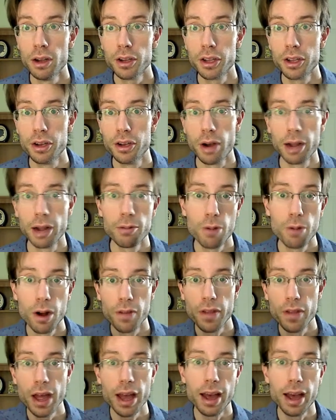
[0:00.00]
I
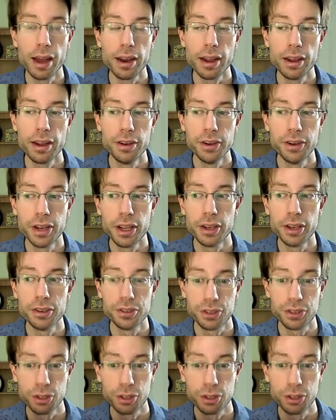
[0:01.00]
want that, and